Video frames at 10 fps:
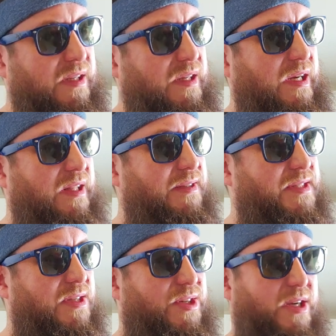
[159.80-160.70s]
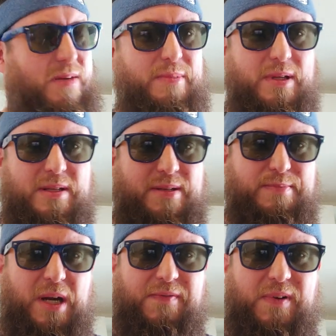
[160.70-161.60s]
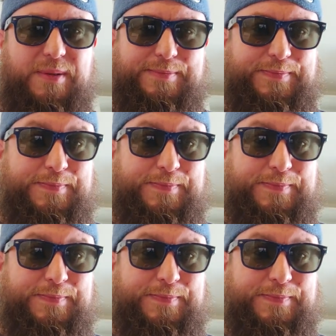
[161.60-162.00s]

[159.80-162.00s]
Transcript: Well, DGM, that's my fault.